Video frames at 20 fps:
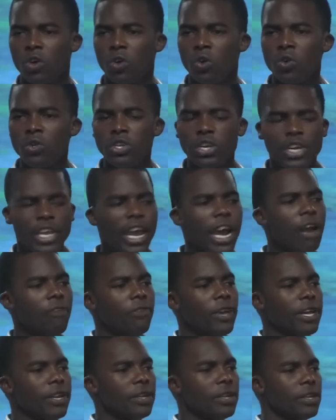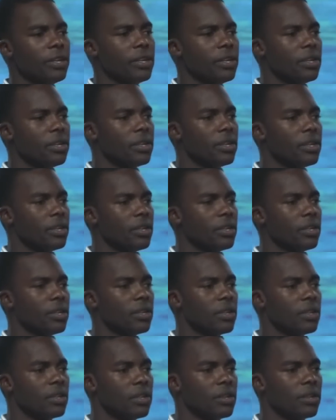who took care of it?
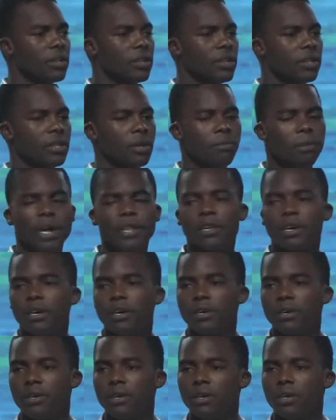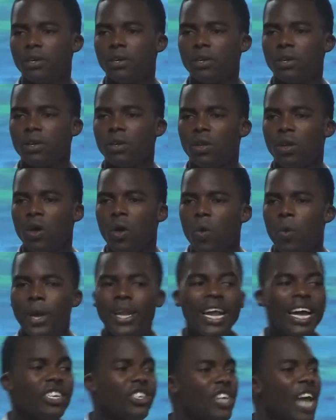the mother.
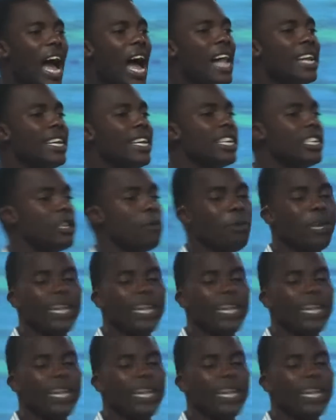When a child needed to